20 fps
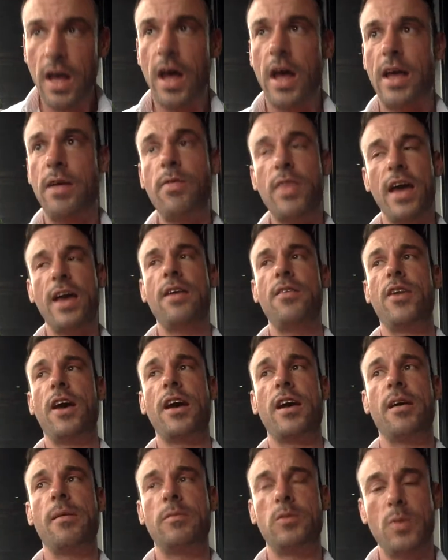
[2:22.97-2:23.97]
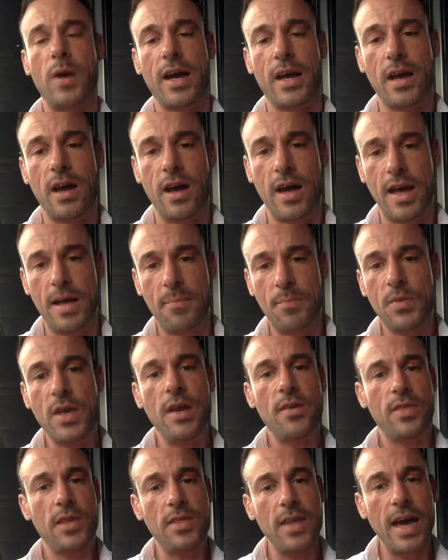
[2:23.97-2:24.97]
If that comes back high,
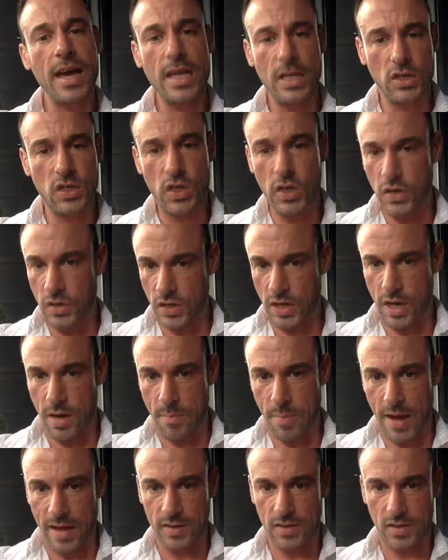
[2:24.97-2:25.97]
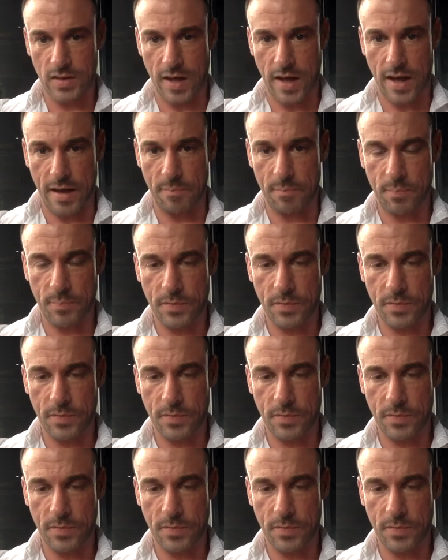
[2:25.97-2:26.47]
then that is usually a bad sign.